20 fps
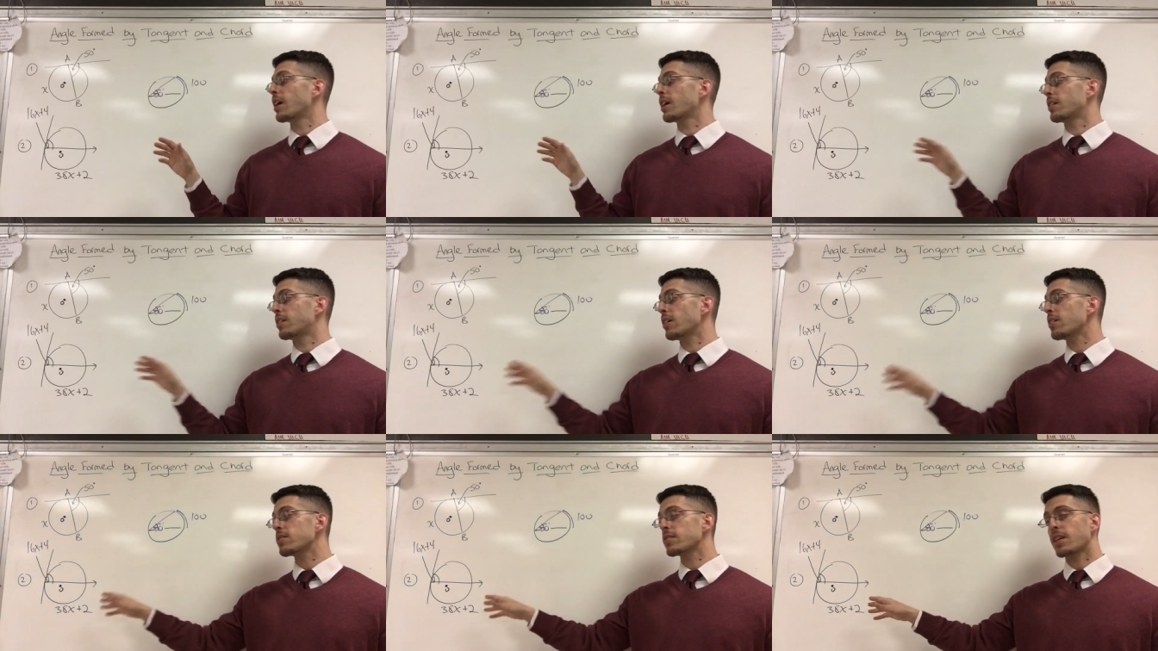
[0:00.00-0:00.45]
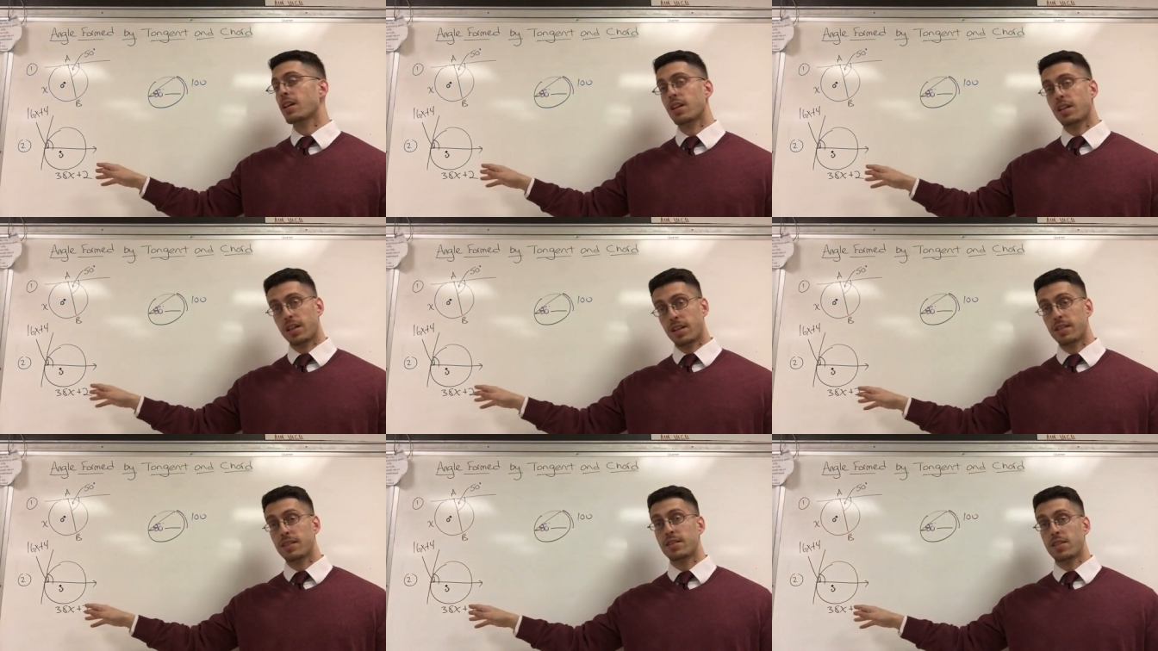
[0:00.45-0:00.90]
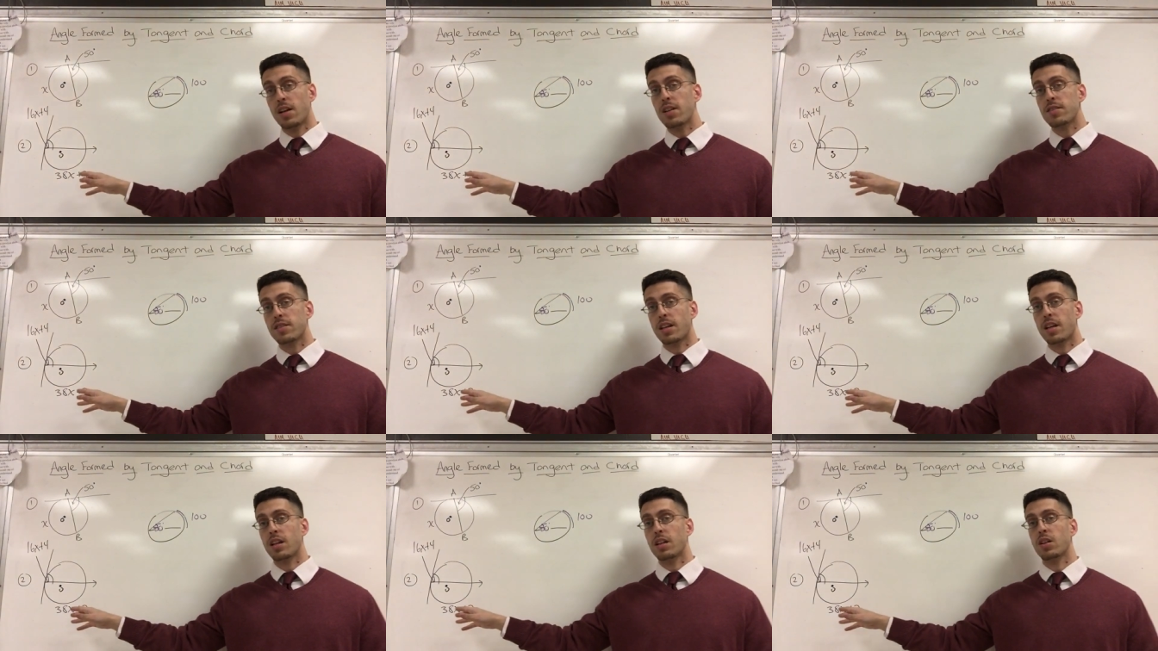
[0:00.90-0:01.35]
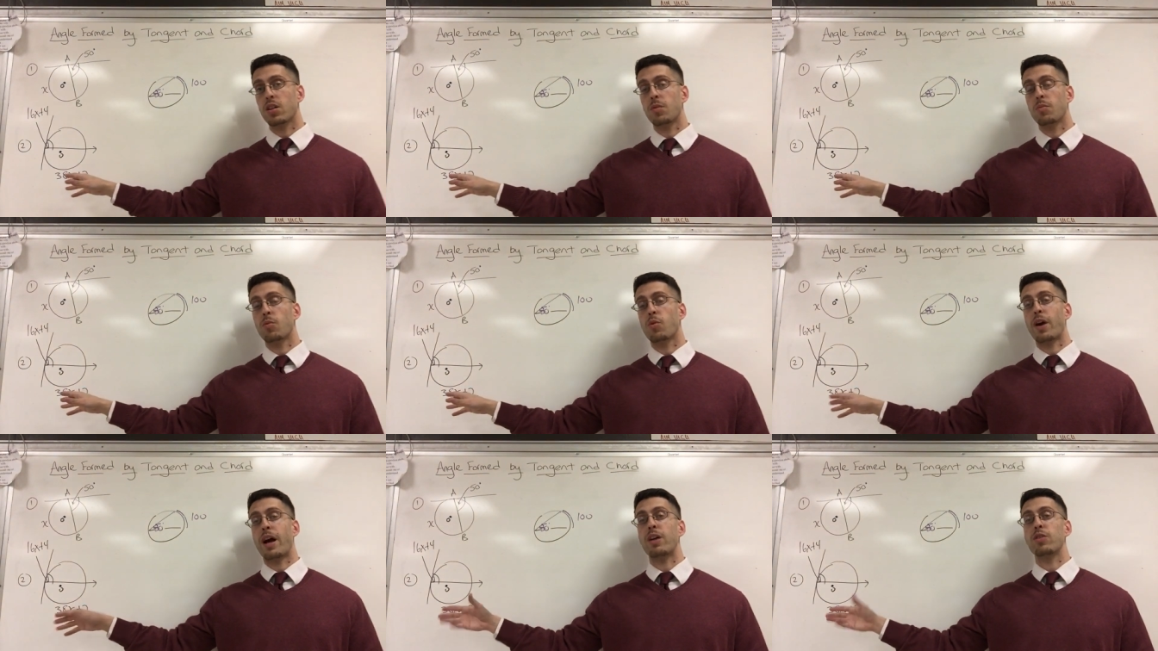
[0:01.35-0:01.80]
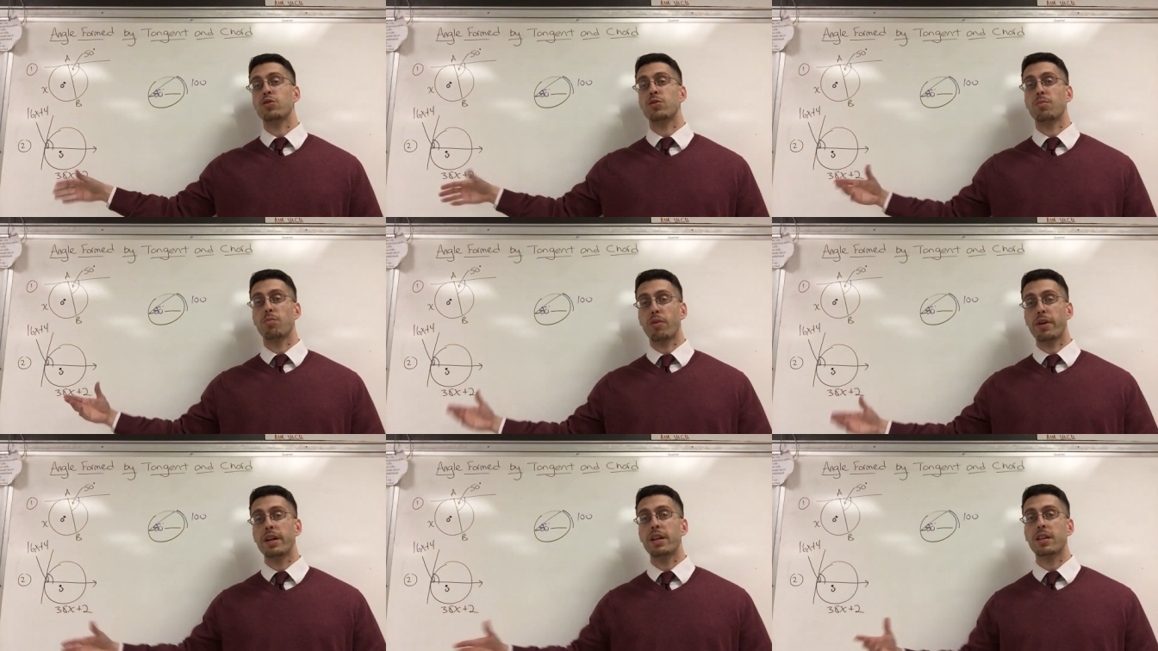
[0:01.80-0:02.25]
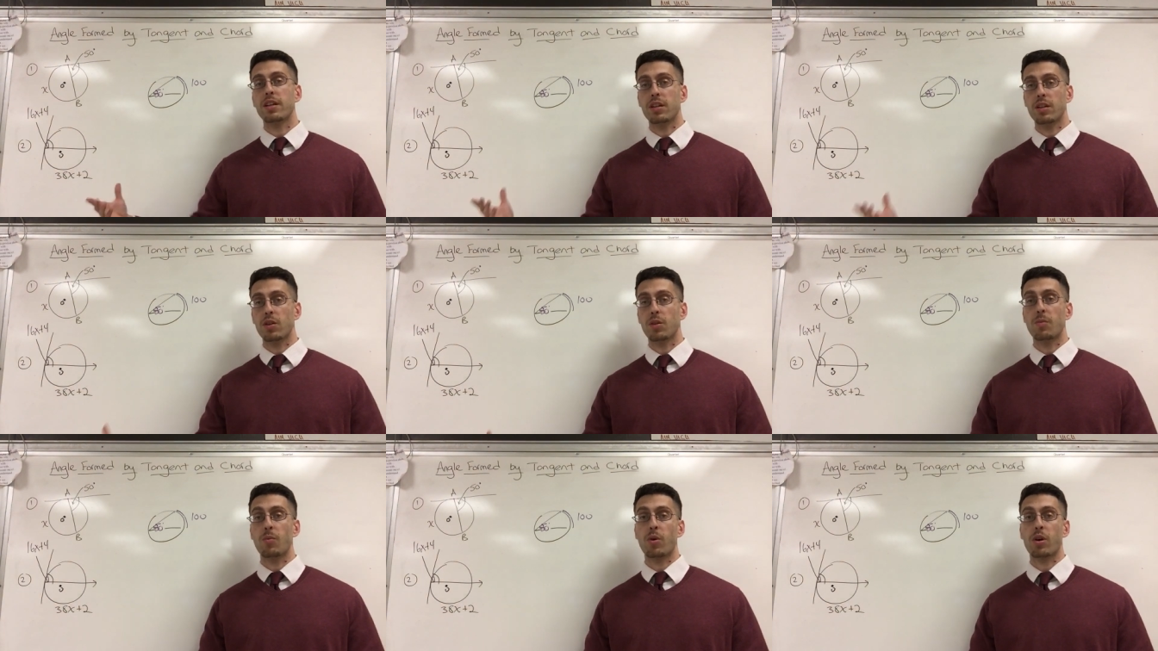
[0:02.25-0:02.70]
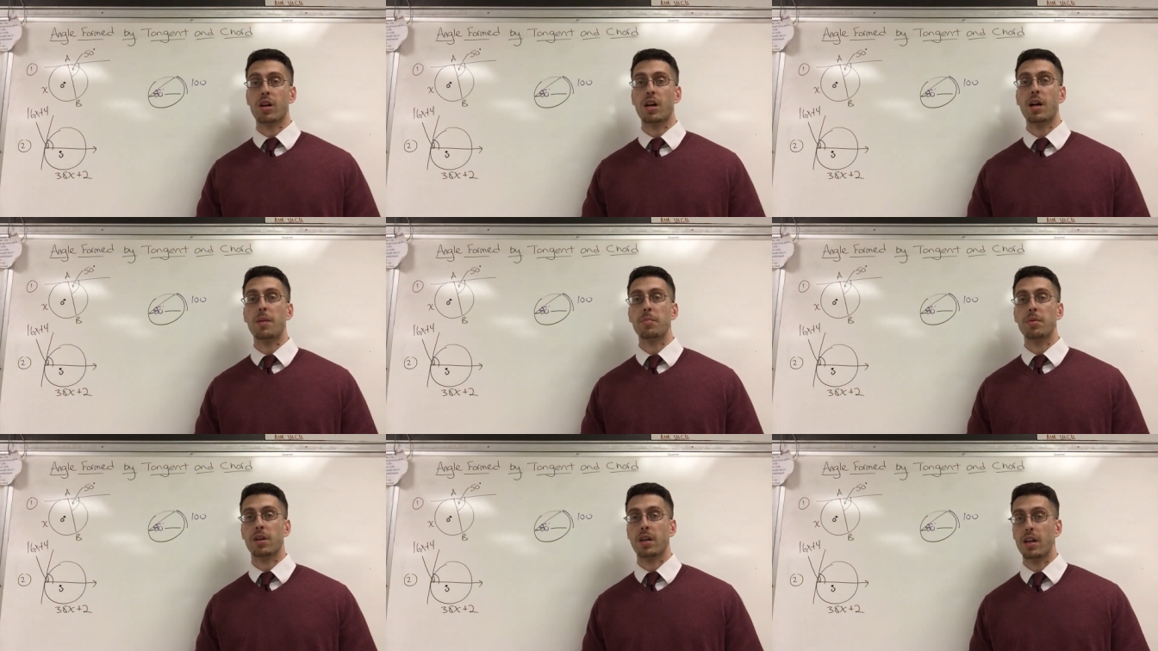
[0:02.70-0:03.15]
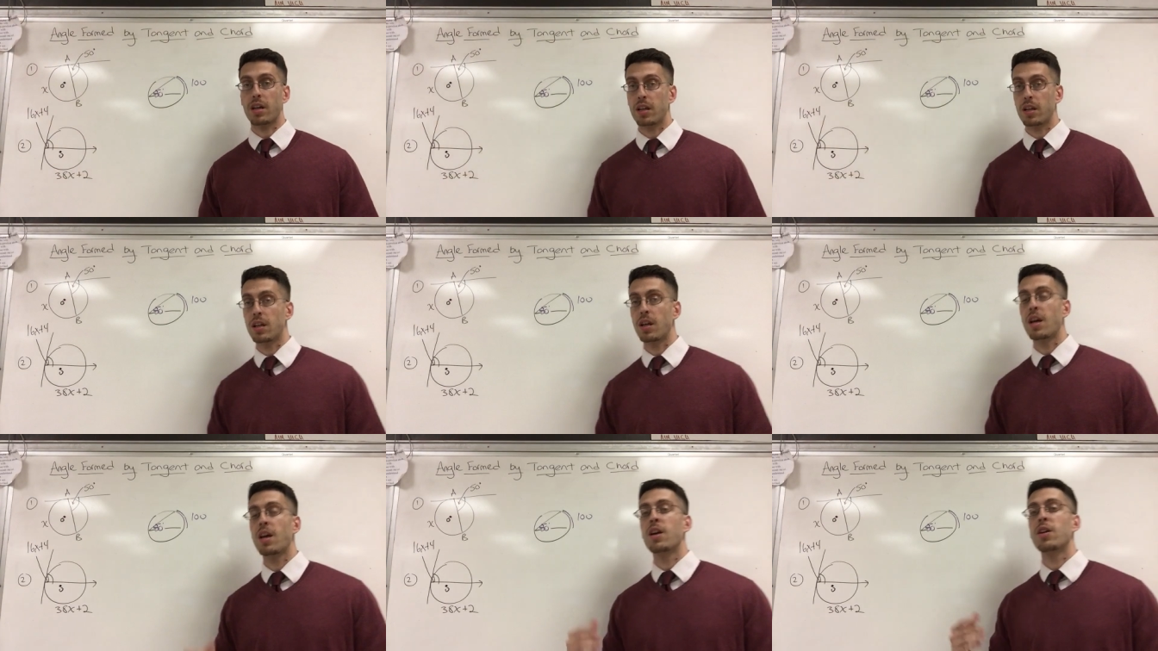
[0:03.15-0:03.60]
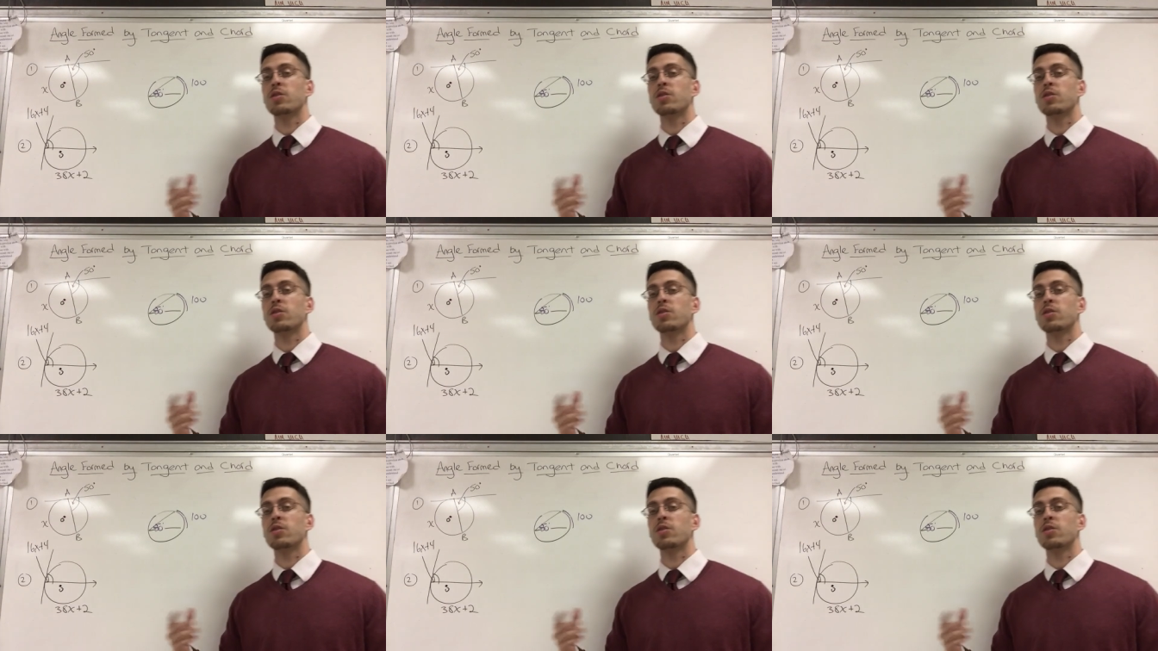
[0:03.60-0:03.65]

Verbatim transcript: It does get it does get a little more algebraic and a little more complicated.